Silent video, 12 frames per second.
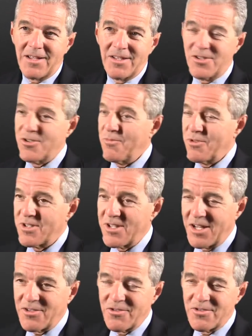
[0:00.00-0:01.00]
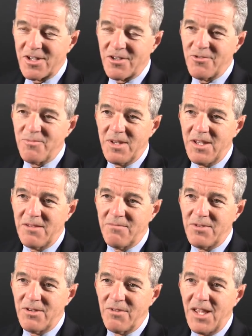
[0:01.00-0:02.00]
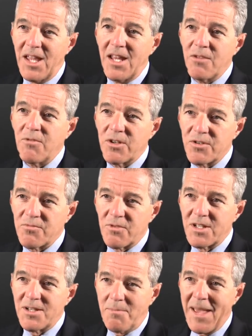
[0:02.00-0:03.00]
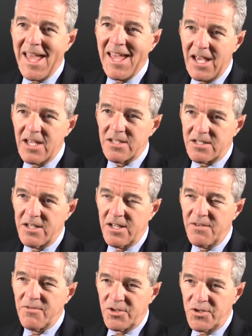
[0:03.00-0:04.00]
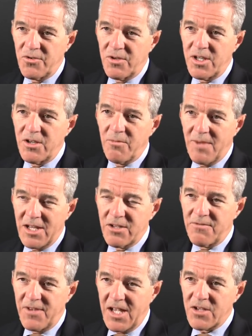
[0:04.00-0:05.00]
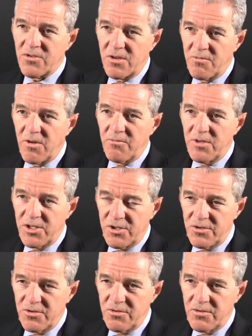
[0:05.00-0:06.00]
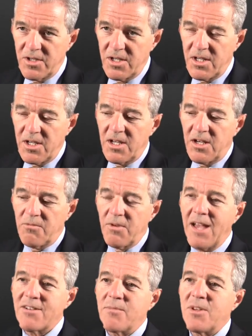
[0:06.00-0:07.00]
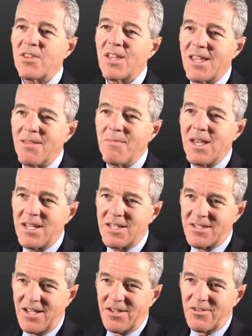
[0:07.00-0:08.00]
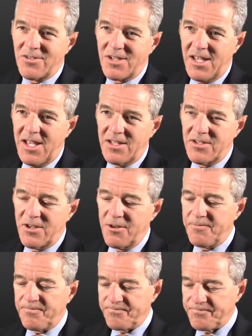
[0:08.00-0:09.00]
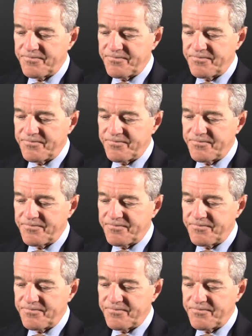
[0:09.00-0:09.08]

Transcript: consumer sectors, it could be anyone who's willing to pay us for doing or manufacturing what we do. We have to be thinking many cycles ahead. So,